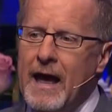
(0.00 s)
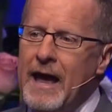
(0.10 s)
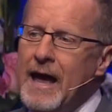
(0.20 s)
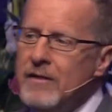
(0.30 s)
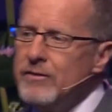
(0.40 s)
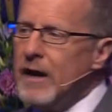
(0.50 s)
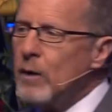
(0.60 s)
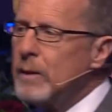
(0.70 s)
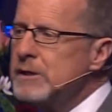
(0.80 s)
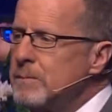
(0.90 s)
and their
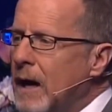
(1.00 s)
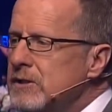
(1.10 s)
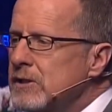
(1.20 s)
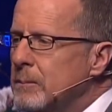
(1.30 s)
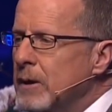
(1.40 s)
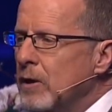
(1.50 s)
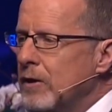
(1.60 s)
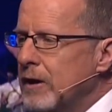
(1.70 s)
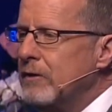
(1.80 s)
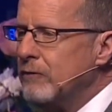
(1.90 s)

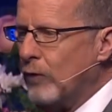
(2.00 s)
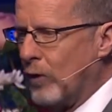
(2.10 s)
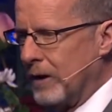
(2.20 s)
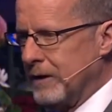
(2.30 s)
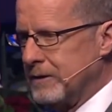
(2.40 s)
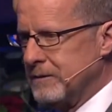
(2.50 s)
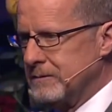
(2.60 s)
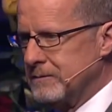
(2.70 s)
responsibility for it.